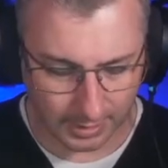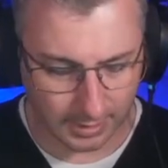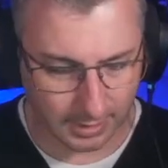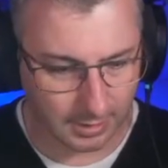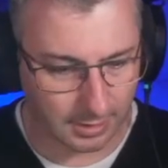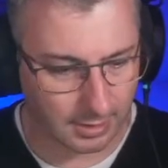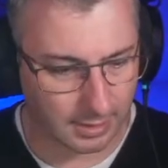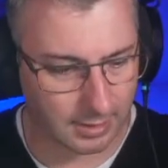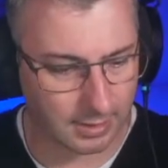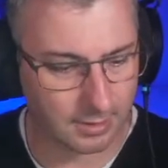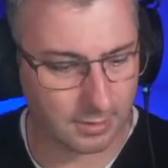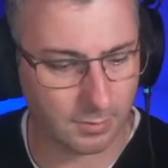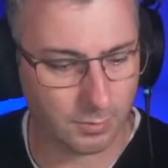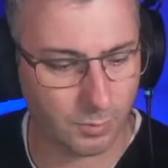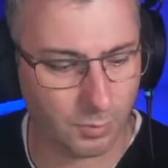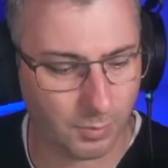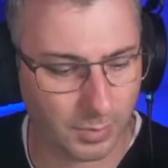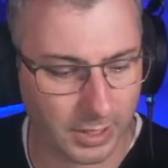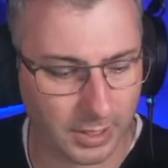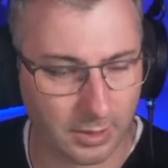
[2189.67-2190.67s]
And we'll
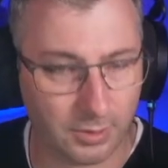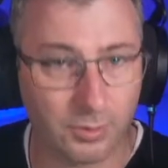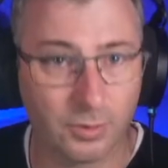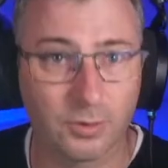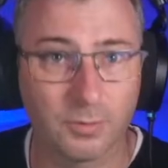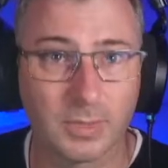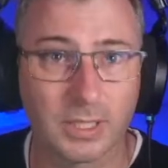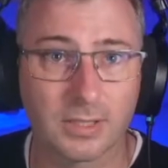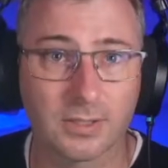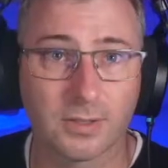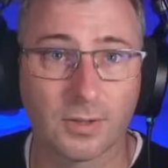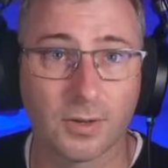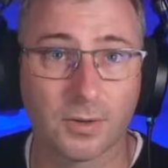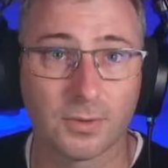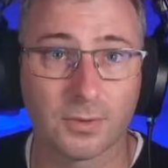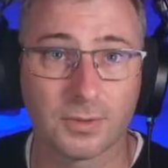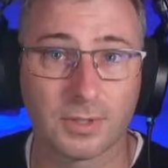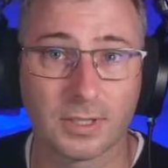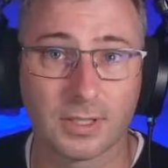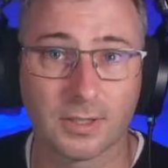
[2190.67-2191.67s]
bring 2 minutes
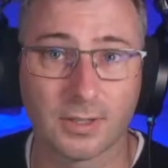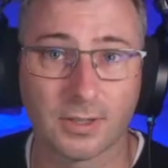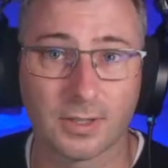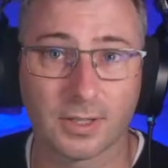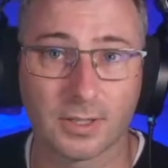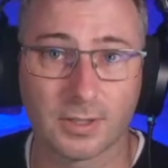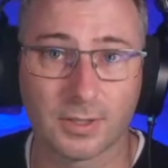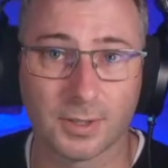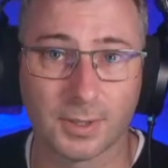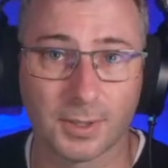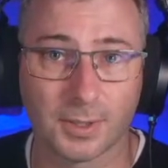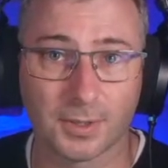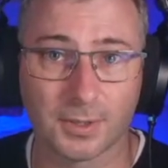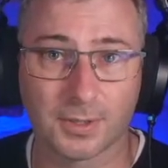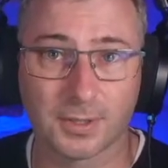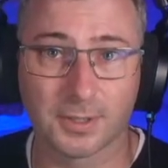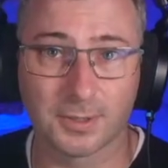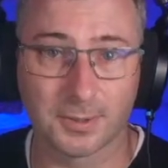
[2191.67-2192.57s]
on the clock.